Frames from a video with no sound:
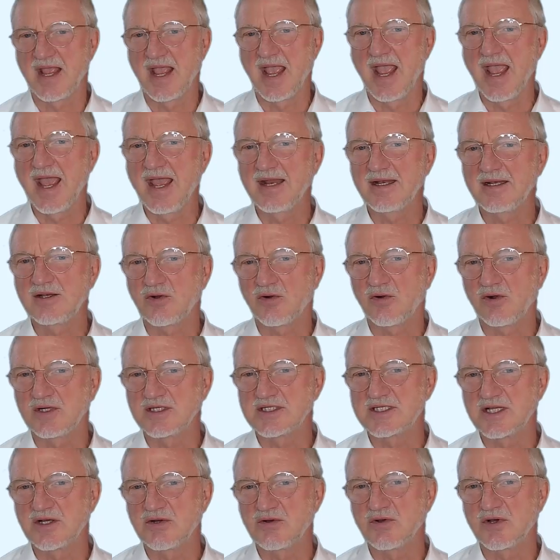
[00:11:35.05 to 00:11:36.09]
And
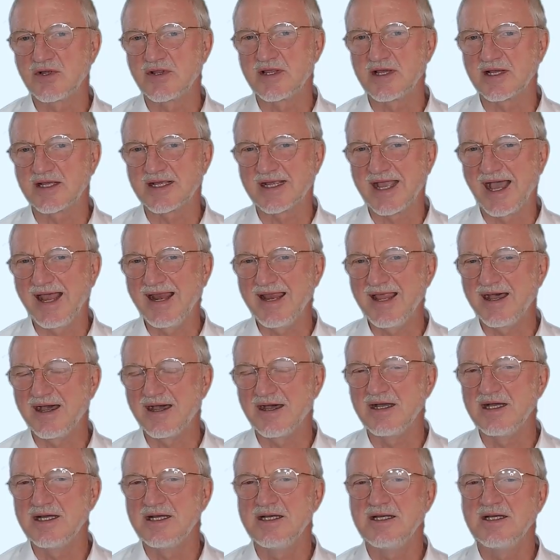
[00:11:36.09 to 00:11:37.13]
also the
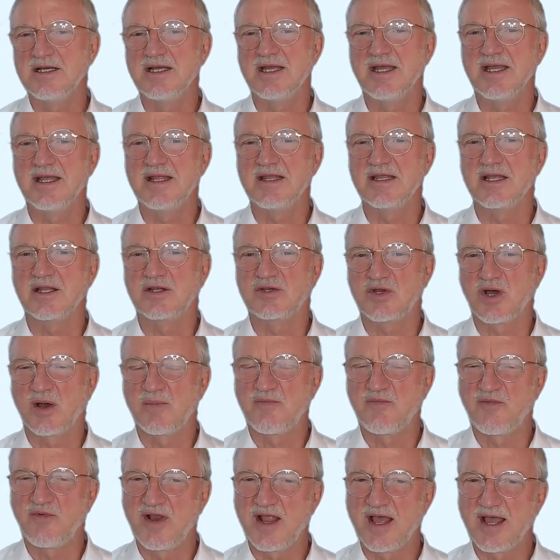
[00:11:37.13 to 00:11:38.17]
color in the
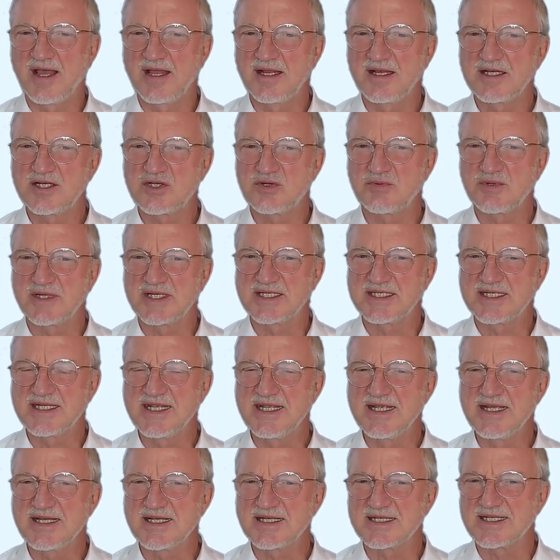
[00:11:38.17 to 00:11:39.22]
top flange we
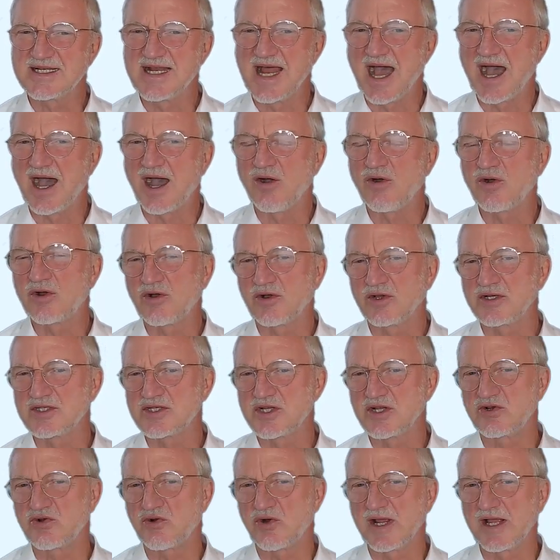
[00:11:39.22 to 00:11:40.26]
see is now
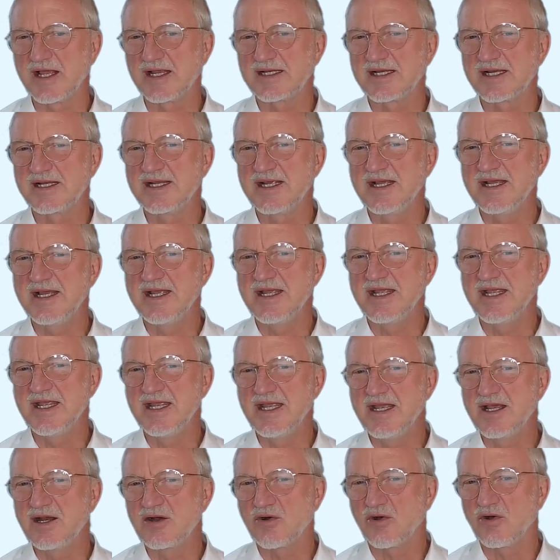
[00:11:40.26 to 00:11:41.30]
concentrated
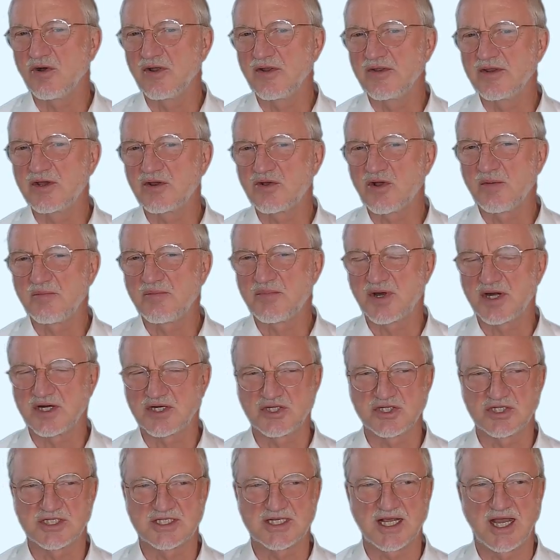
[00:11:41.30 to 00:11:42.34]
here on the
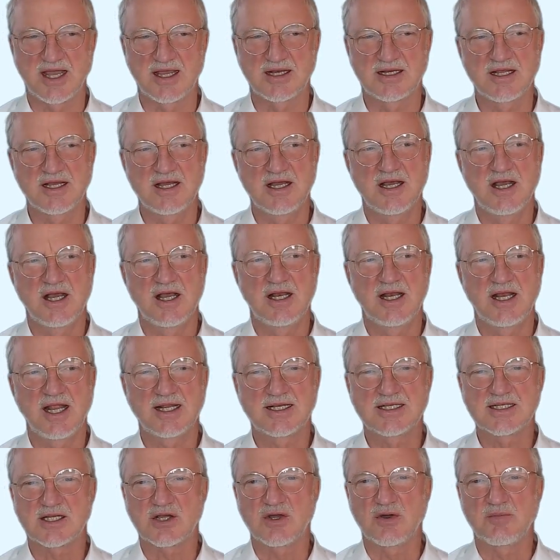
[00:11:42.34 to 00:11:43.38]
compression side.
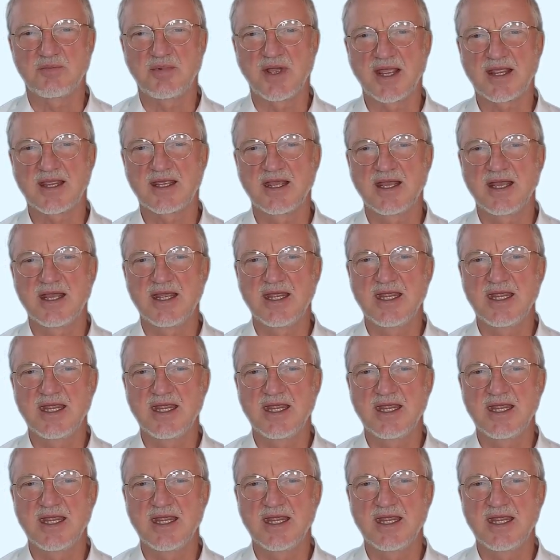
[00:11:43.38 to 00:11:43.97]
Let's go back.